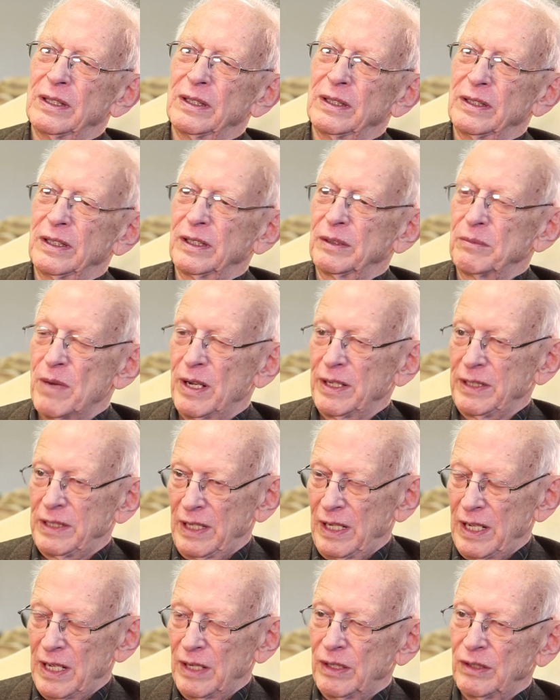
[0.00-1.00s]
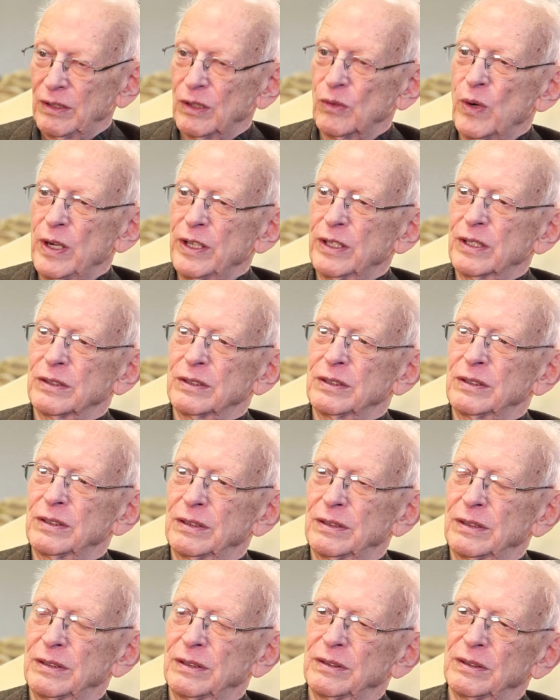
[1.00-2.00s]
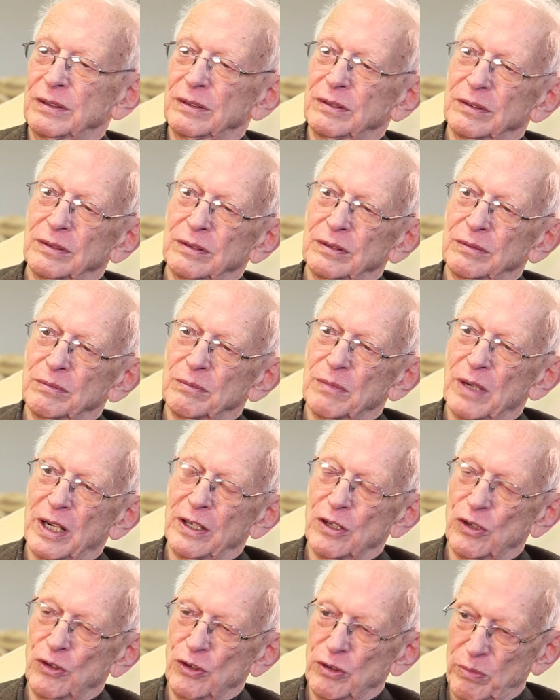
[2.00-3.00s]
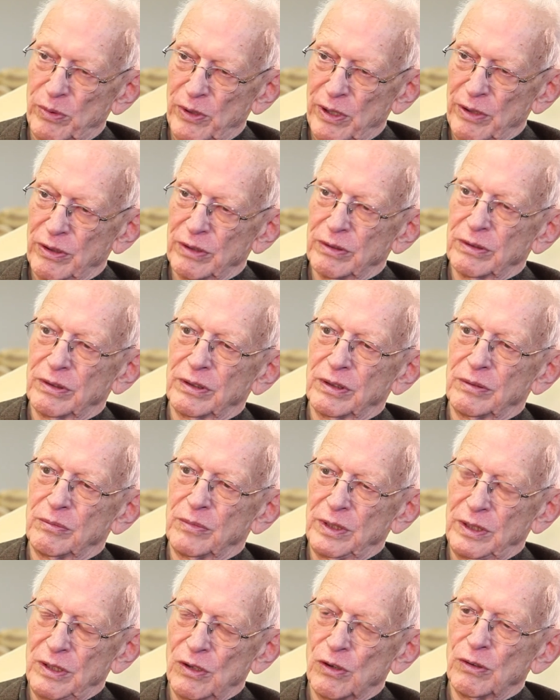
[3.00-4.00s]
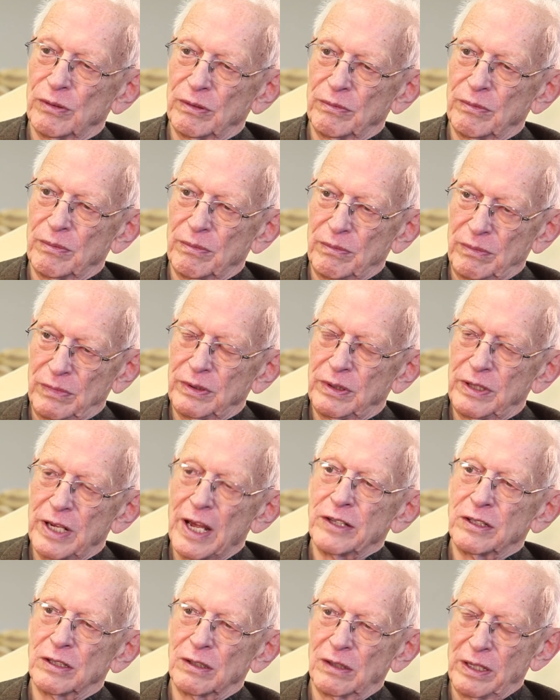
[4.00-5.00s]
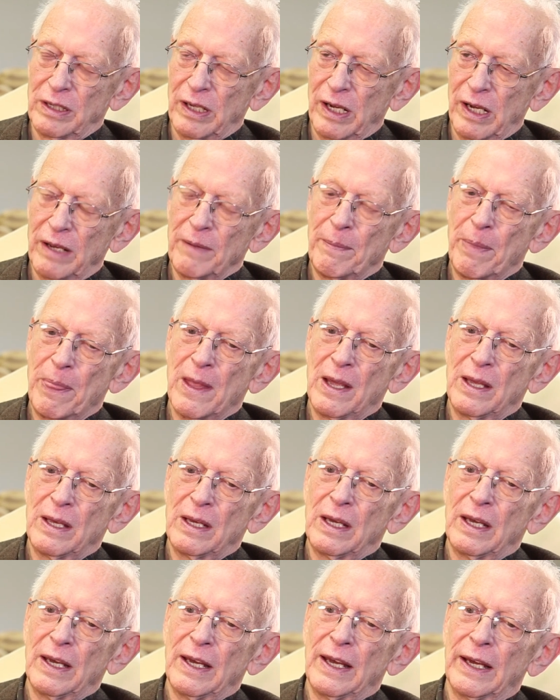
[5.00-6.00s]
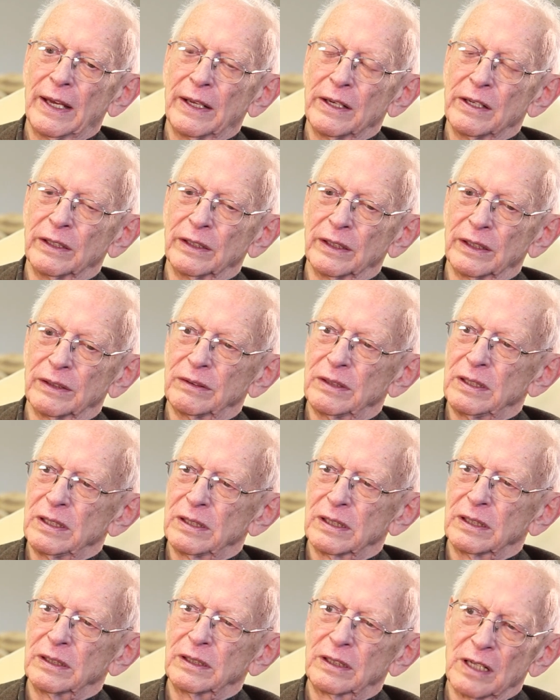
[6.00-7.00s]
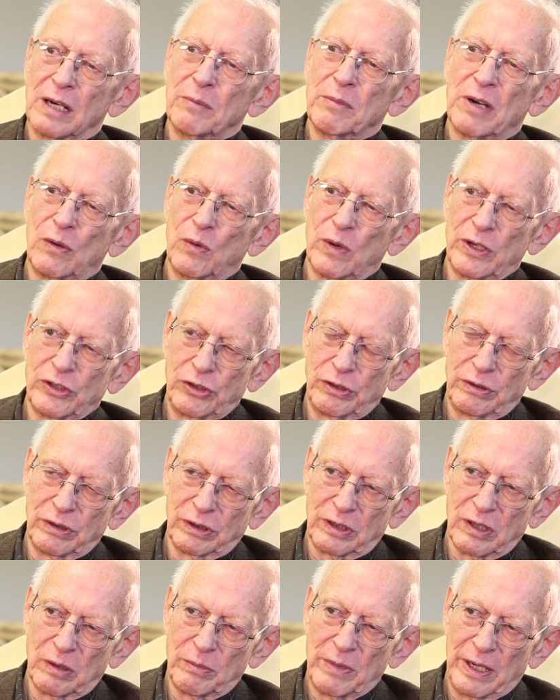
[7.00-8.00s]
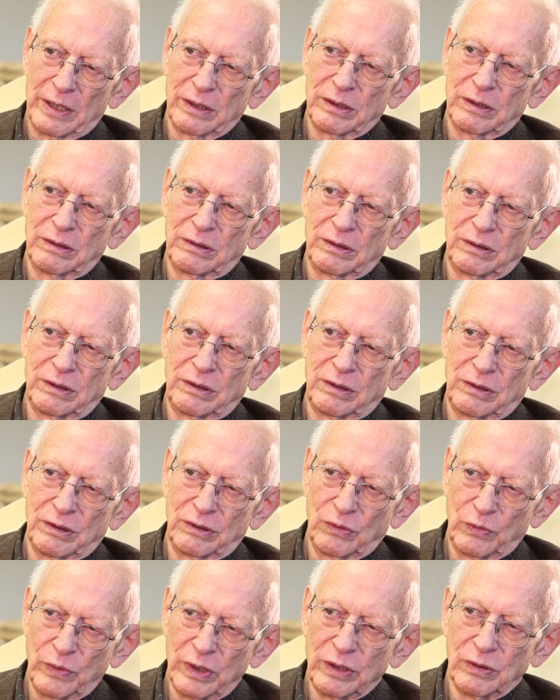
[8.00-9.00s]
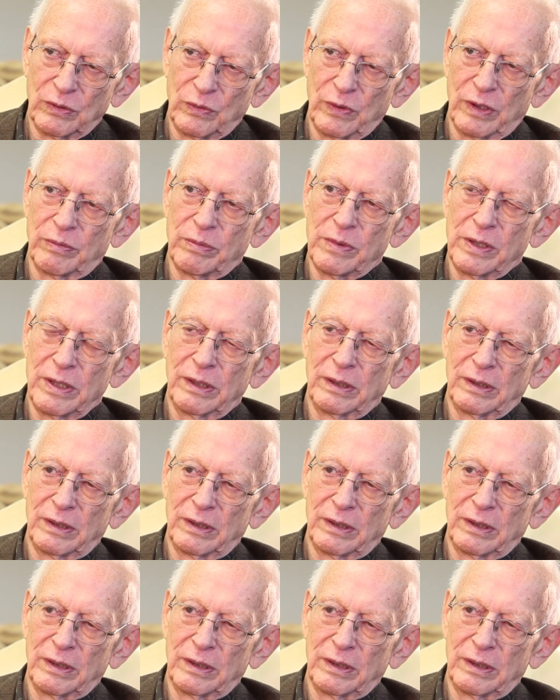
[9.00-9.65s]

that my dad awakened my older brother and me, oh, Daniel and I, and uh, he said, Come, I want you to come out to the window with me.